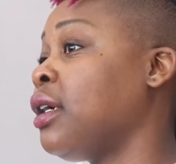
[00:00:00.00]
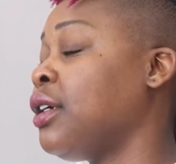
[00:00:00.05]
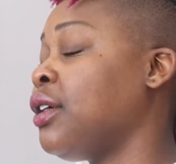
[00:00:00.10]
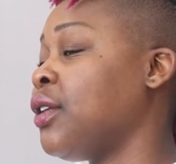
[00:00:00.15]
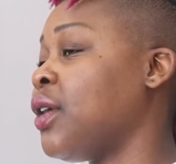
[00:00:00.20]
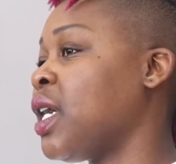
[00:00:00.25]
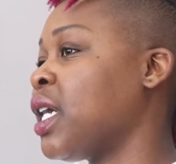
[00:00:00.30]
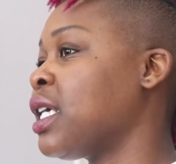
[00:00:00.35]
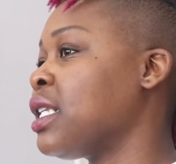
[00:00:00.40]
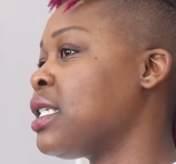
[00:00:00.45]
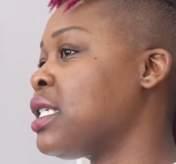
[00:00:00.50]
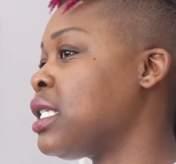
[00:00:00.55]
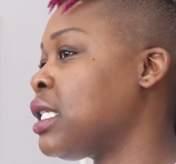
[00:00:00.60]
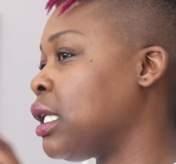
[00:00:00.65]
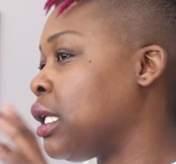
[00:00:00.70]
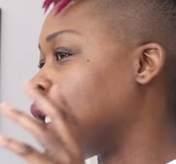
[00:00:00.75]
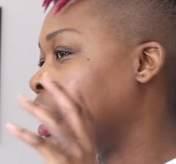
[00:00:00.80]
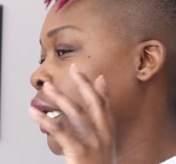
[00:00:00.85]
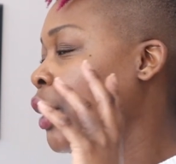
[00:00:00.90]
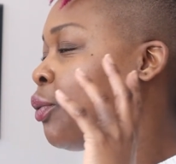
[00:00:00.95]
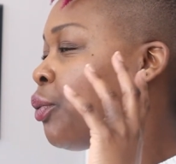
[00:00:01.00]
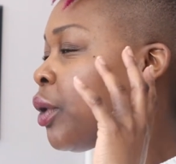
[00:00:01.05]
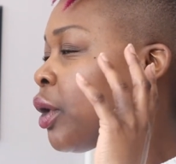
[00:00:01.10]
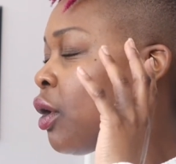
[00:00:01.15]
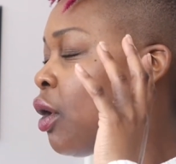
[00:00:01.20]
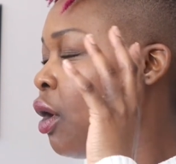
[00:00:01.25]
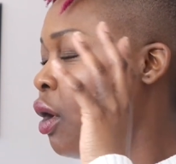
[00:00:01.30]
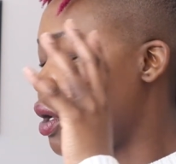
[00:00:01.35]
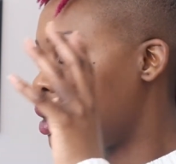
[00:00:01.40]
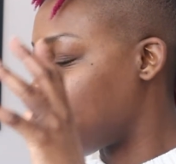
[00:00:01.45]
You know, I can still like
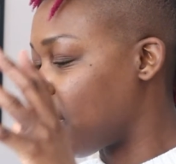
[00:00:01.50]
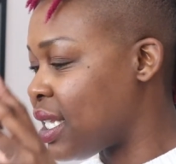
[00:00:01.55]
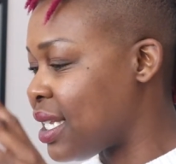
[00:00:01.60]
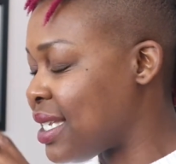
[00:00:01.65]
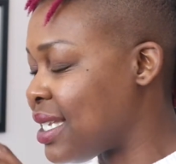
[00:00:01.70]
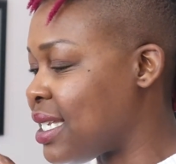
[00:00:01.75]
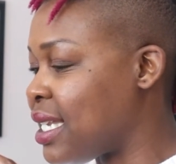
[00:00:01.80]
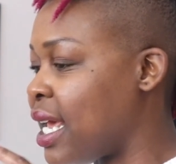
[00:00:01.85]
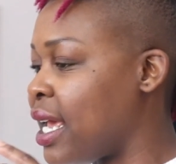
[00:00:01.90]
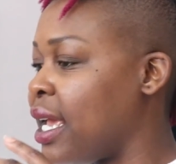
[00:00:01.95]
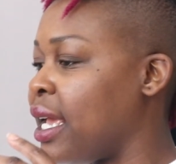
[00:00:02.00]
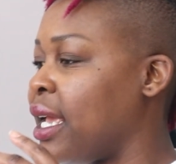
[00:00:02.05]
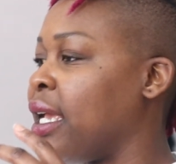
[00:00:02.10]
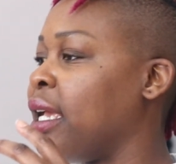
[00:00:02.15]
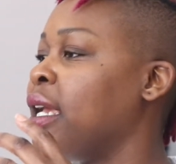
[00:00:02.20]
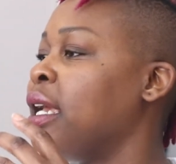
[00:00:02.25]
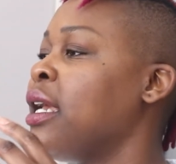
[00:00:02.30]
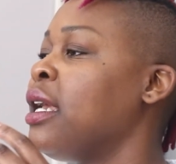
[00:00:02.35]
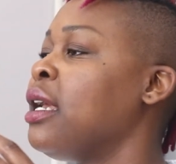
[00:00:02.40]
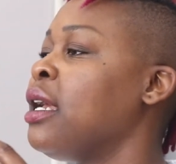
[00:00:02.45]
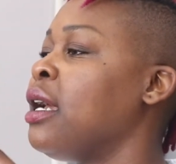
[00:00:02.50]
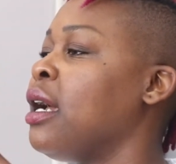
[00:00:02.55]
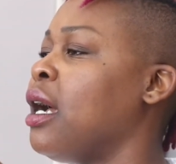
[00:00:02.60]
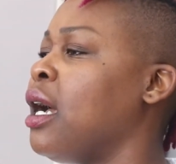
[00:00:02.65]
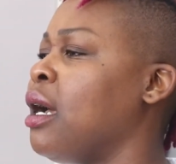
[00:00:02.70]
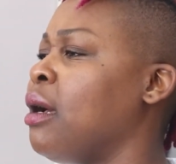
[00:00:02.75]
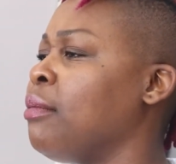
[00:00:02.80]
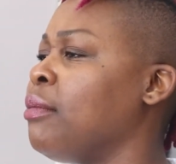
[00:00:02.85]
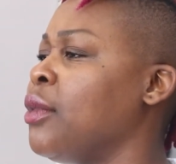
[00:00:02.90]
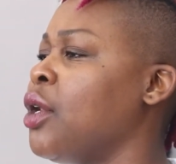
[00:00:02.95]
recall to this day
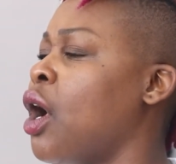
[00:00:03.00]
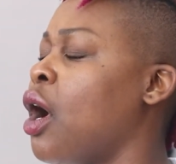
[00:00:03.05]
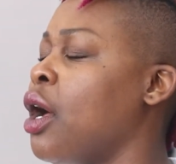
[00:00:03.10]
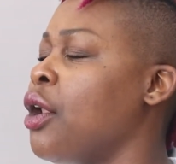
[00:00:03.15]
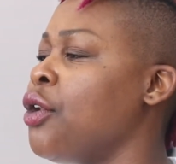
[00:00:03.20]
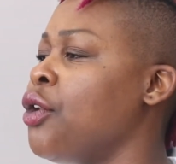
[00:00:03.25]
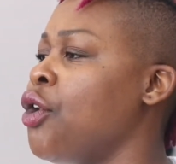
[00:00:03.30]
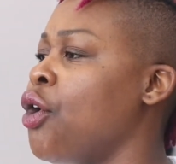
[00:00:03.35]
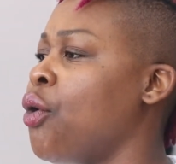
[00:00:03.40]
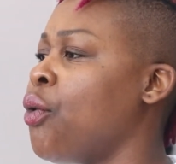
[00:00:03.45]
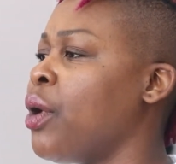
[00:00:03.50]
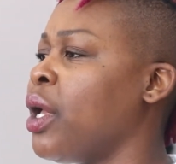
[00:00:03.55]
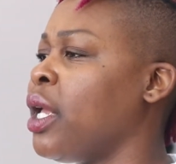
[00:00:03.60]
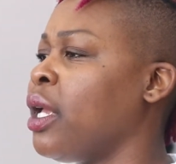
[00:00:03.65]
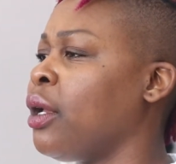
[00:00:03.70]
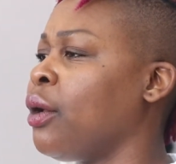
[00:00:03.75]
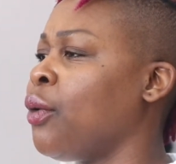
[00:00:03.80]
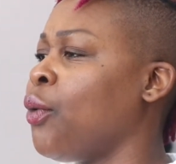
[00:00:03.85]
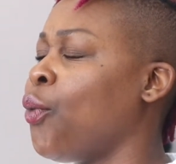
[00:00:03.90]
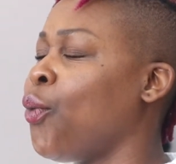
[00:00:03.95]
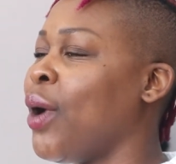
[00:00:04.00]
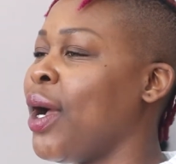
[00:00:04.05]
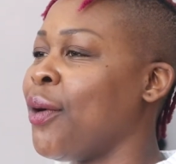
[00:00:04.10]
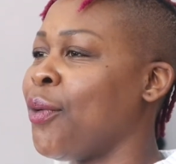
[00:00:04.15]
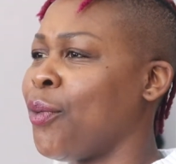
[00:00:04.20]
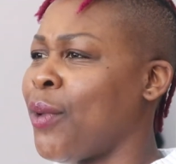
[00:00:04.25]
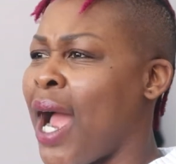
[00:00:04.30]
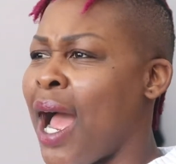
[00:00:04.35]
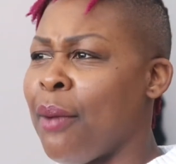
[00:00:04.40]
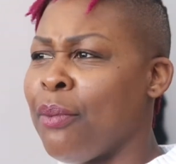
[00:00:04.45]
not knowing
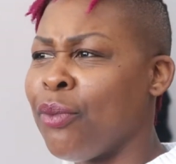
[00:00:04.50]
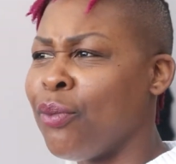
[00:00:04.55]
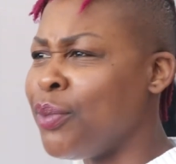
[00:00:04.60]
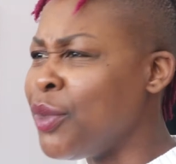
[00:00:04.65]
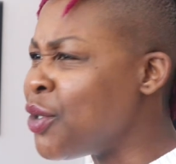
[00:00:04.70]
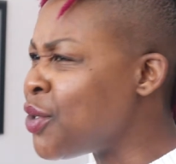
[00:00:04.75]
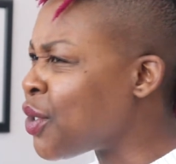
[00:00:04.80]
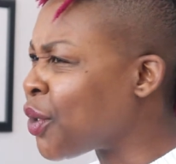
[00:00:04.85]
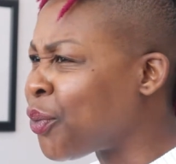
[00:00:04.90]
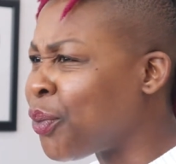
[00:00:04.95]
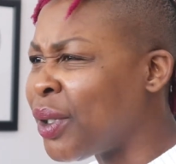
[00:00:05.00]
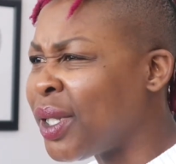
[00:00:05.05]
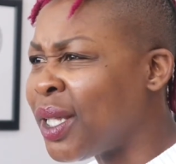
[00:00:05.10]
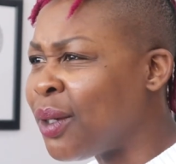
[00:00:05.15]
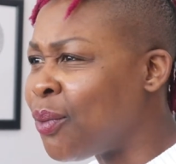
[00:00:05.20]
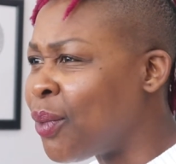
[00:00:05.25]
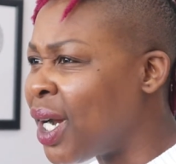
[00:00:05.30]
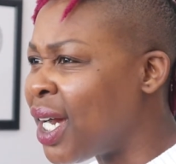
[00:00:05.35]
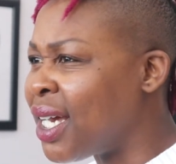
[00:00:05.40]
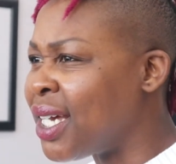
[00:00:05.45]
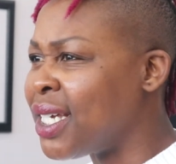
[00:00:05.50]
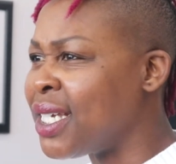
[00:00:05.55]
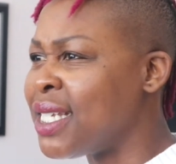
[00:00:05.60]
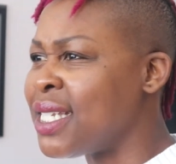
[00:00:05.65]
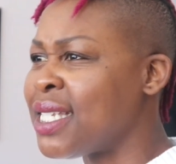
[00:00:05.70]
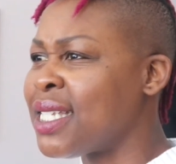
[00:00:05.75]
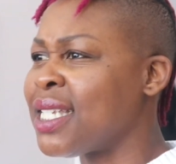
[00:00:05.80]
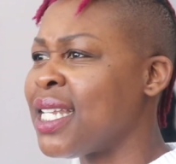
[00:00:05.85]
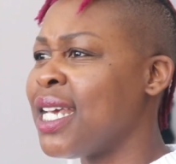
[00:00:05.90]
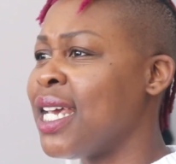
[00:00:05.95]
what rap music really
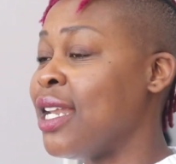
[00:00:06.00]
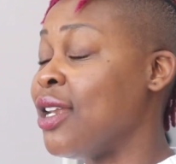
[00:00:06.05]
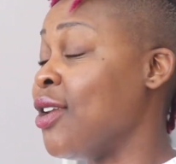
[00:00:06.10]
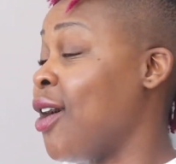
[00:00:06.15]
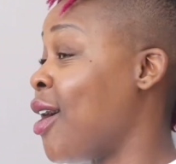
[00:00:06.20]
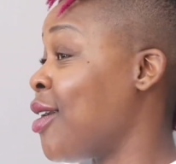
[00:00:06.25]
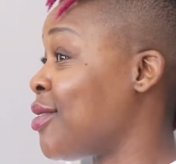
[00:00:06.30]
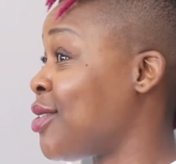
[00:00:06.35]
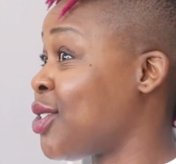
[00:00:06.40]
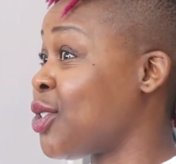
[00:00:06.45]
was, not